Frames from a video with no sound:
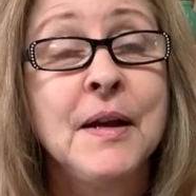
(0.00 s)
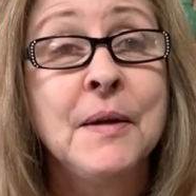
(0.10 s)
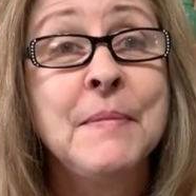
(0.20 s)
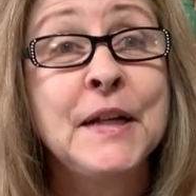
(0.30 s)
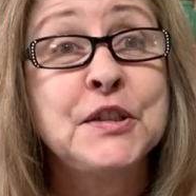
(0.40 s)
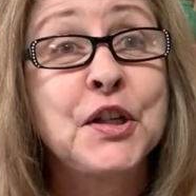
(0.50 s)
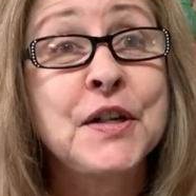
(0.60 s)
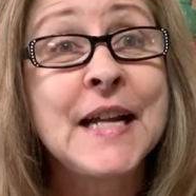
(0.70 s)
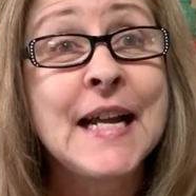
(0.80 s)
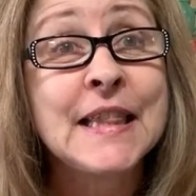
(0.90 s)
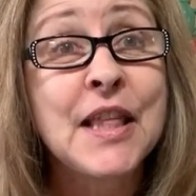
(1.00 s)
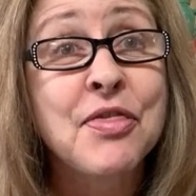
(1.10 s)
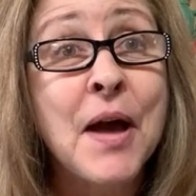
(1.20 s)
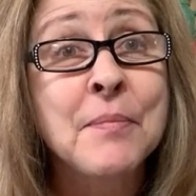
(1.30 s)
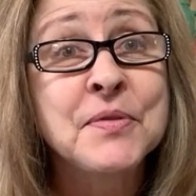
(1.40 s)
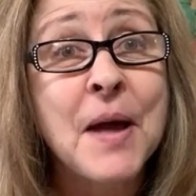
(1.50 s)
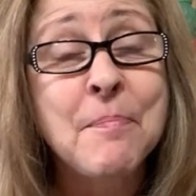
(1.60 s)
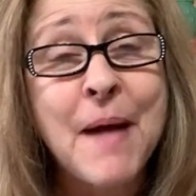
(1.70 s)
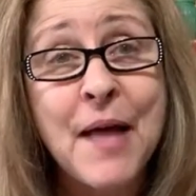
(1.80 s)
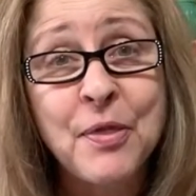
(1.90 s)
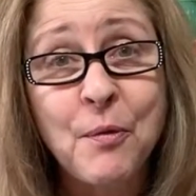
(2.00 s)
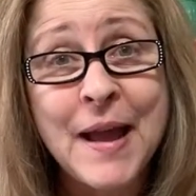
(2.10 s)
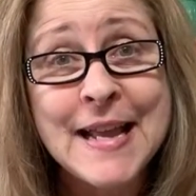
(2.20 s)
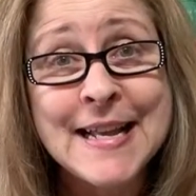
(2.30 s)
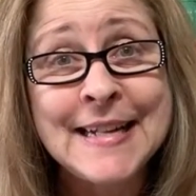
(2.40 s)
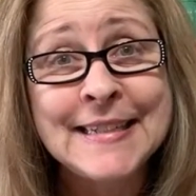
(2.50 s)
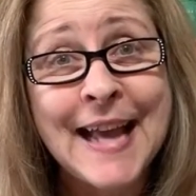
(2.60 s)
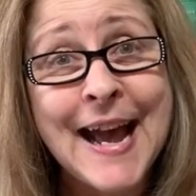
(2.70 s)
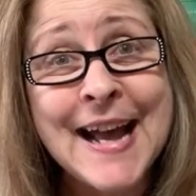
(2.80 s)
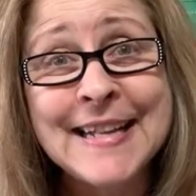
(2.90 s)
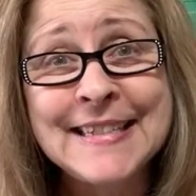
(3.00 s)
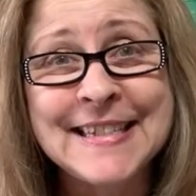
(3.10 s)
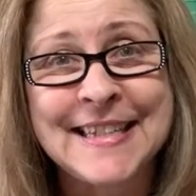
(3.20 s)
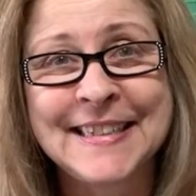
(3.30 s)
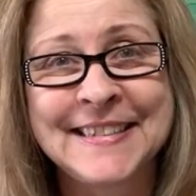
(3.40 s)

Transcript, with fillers: Make sure you hit the thumbs up on the way in, guys.